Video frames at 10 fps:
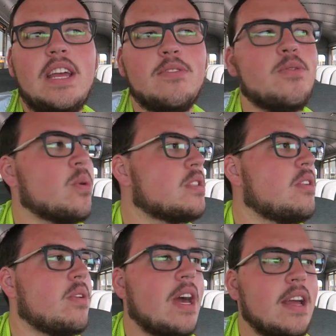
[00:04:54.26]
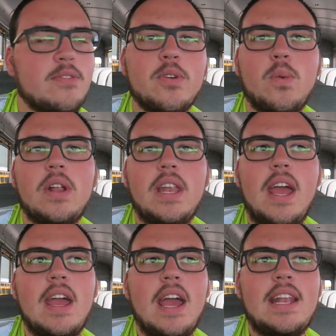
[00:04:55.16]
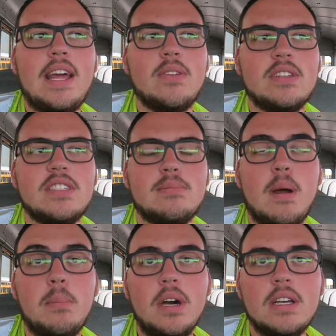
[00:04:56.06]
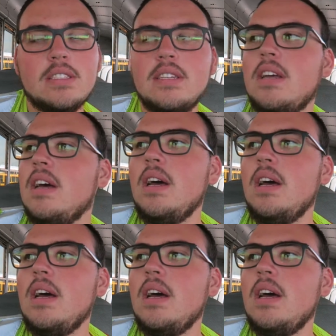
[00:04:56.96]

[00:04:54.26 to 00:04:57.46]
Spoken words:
in 1409 for one day, and now this is my bus.